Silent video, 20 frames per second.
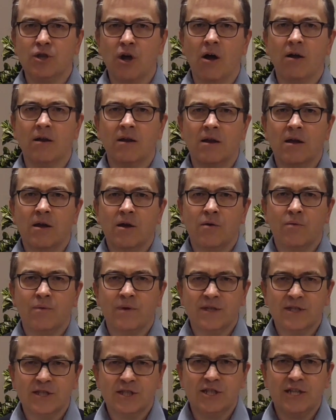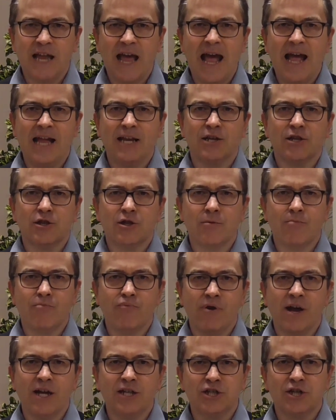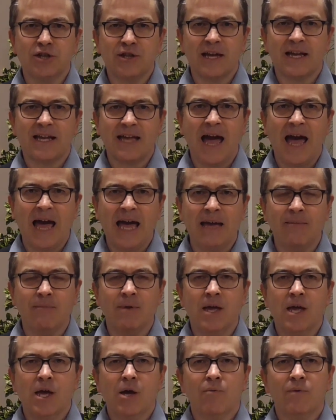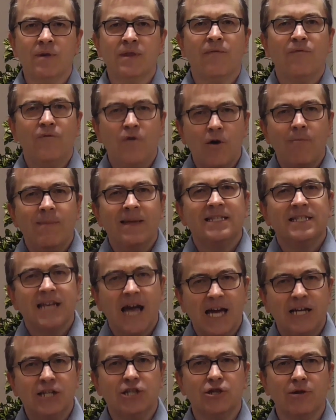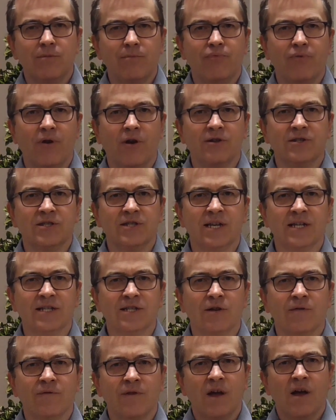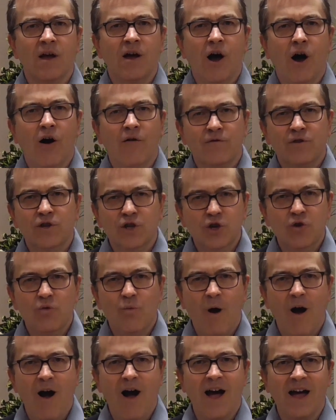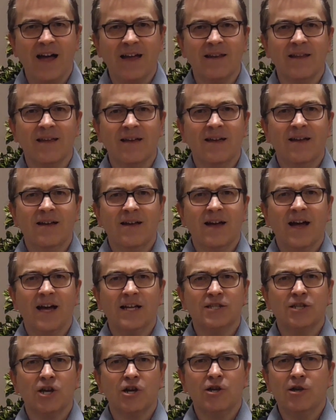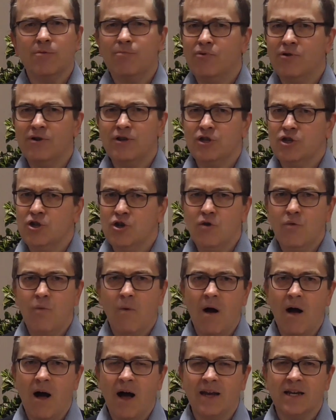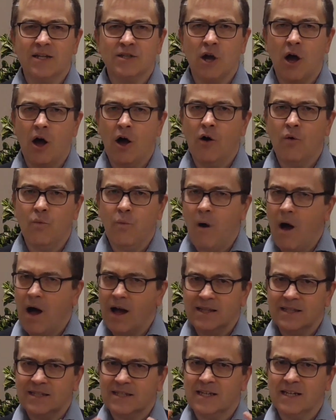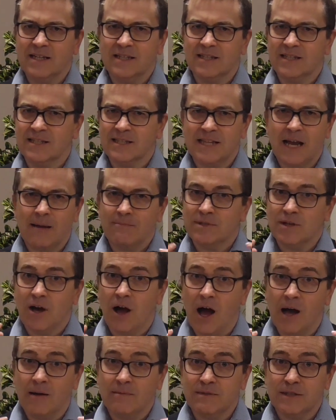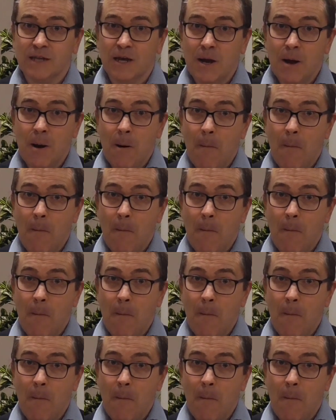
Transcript: not withstand the pressure that came with the fermentation process of new wine. And so you put new wine into old wineskins, and sometimes